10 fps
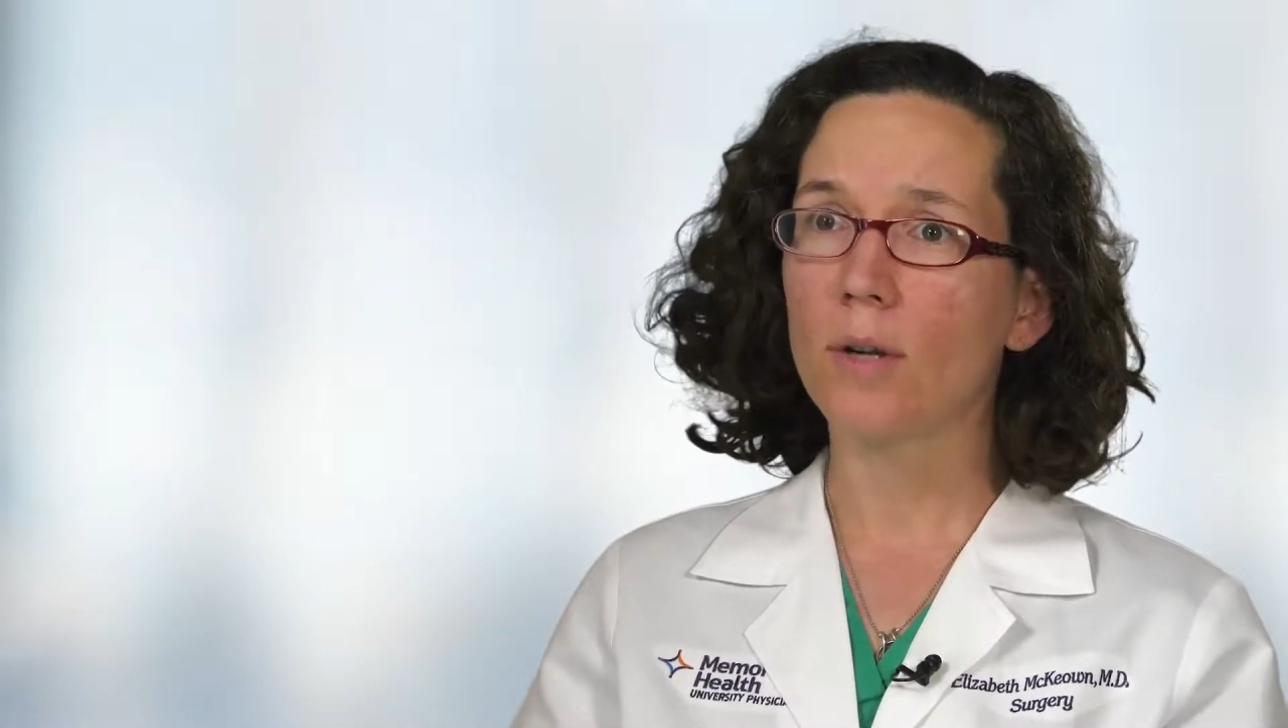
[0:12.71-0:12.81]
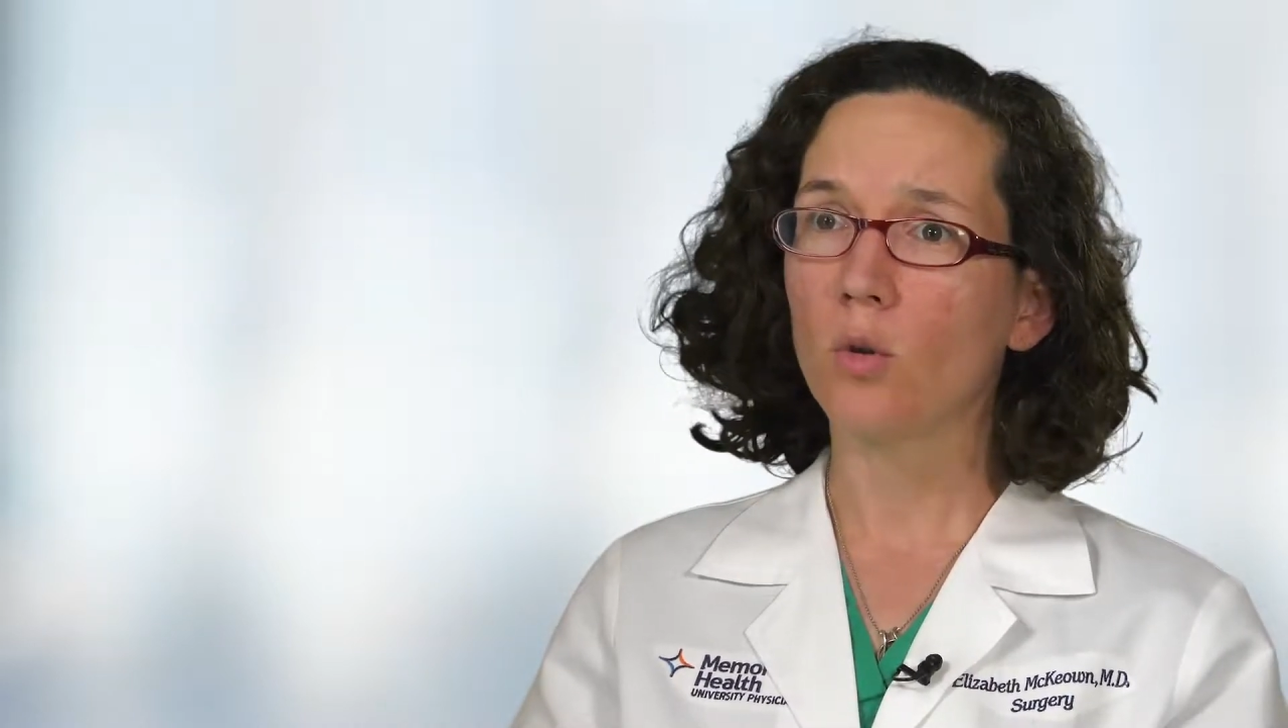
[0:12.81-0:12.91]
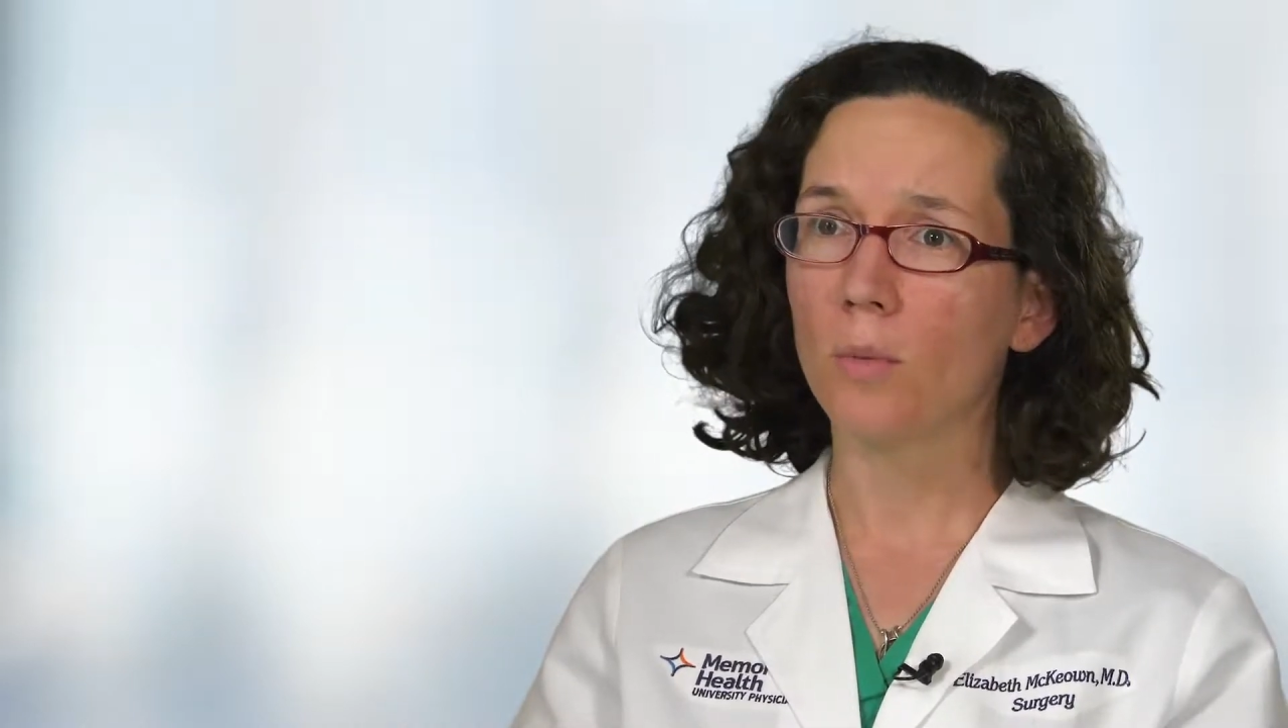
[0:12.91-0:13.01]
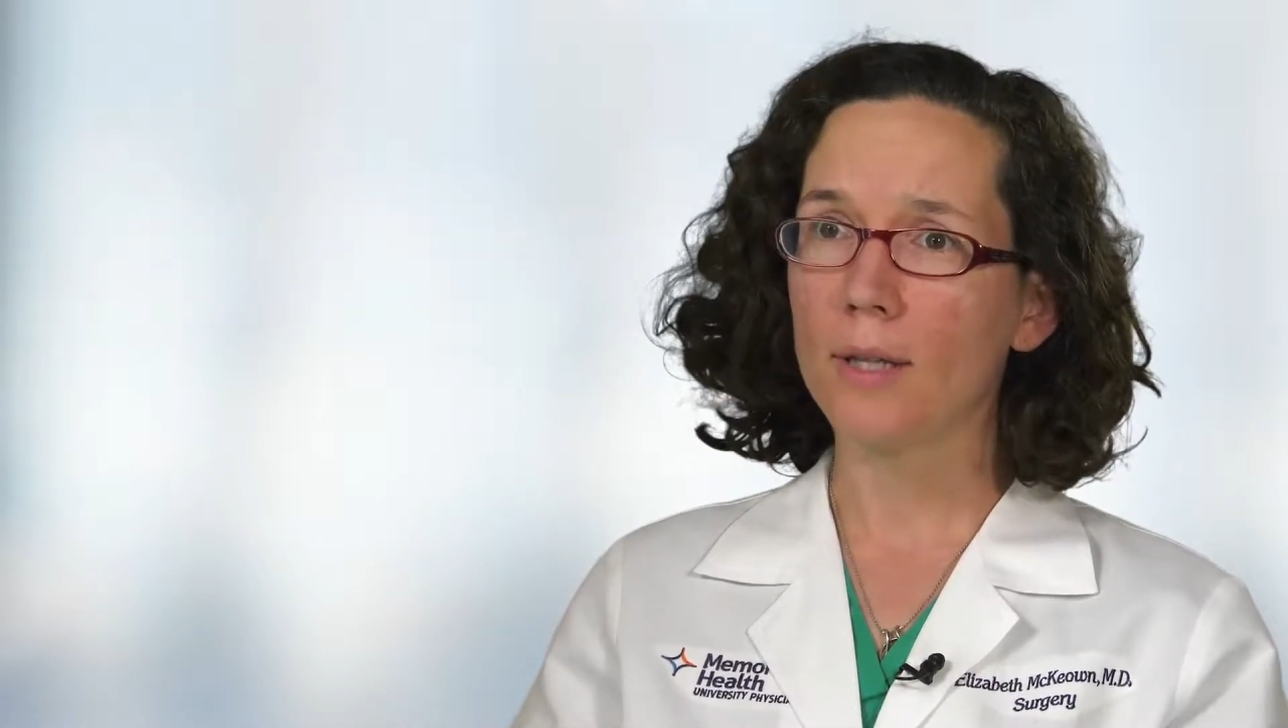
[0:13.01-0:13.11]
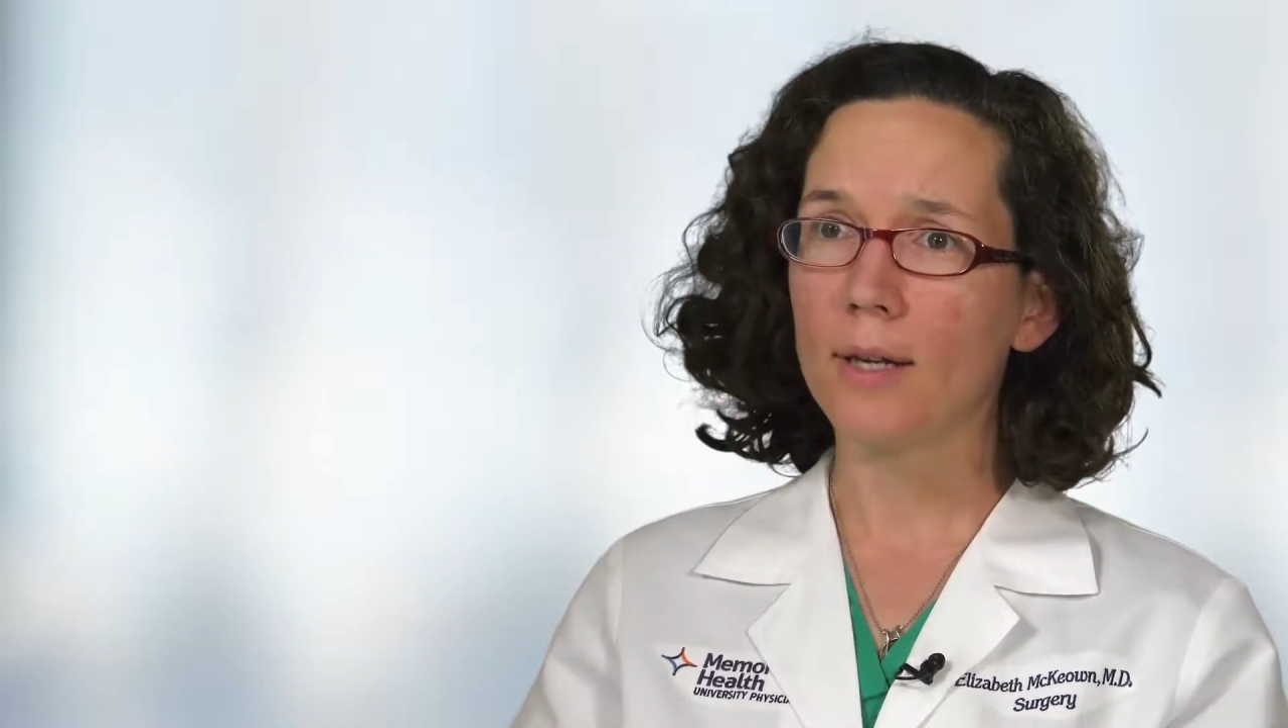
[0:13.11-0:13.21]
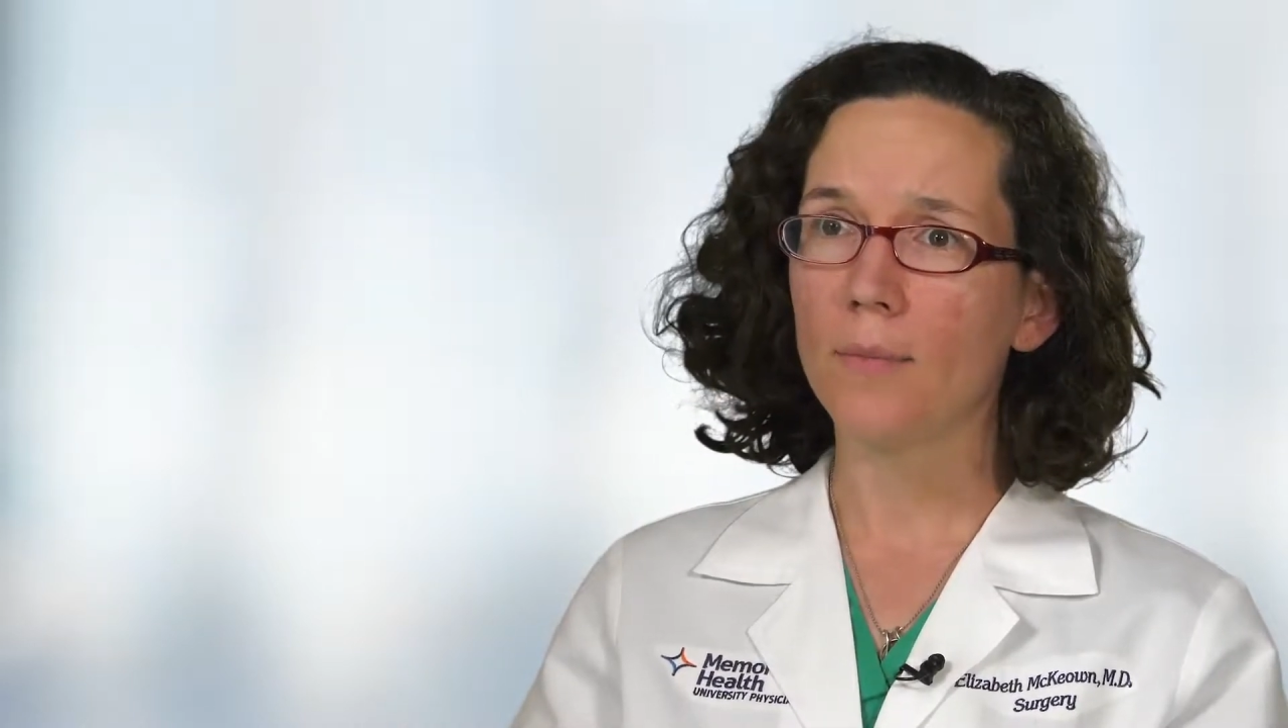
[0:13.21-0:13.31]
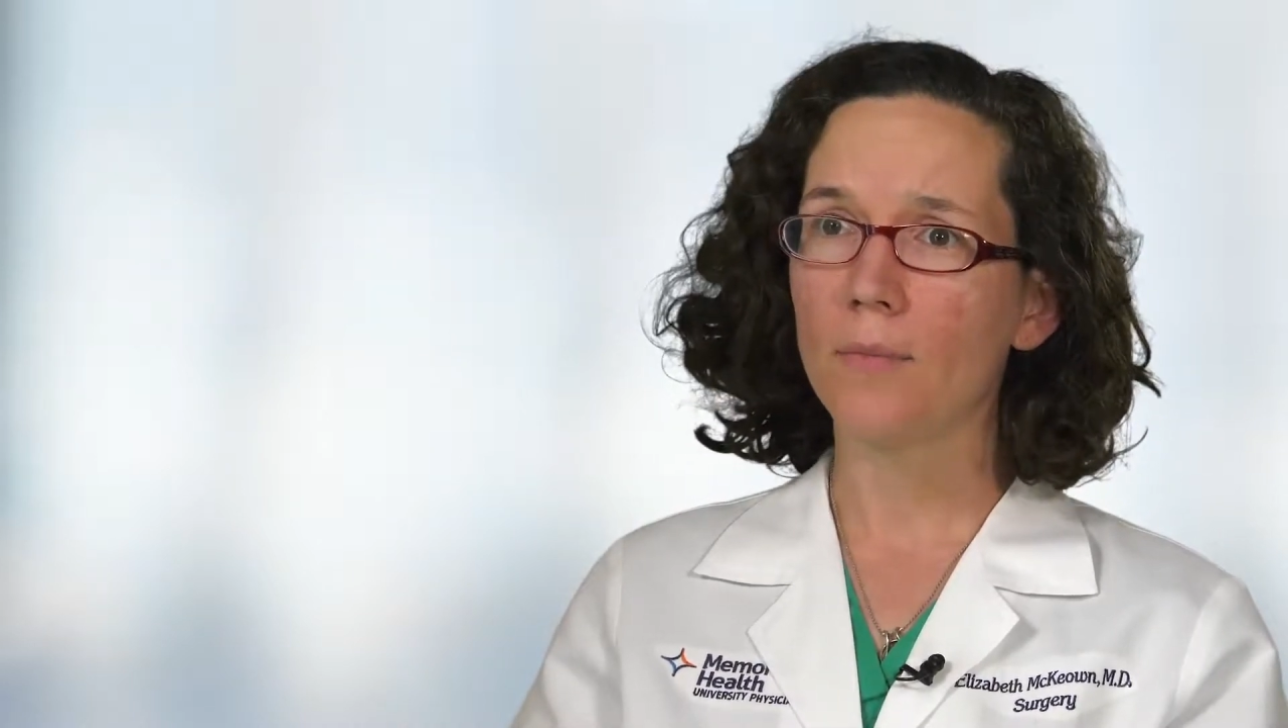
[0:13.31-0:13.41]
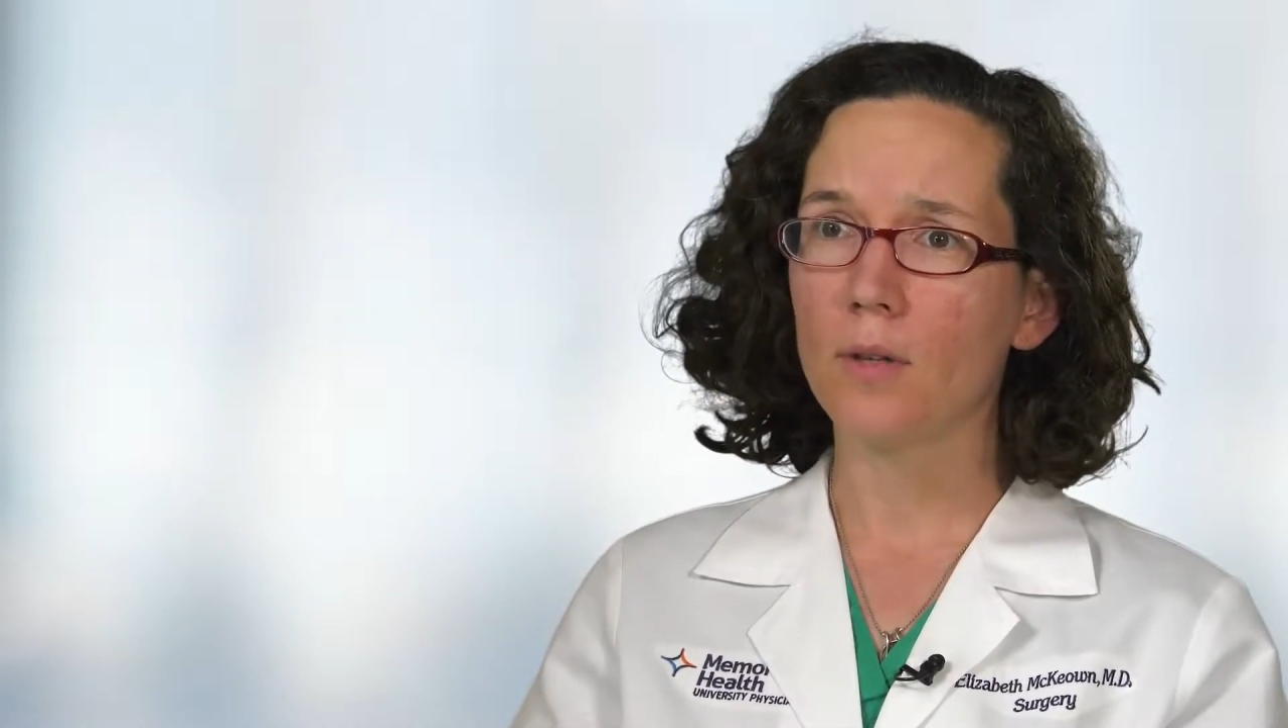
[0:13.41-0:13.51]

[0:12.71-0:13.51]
rectal bleeding,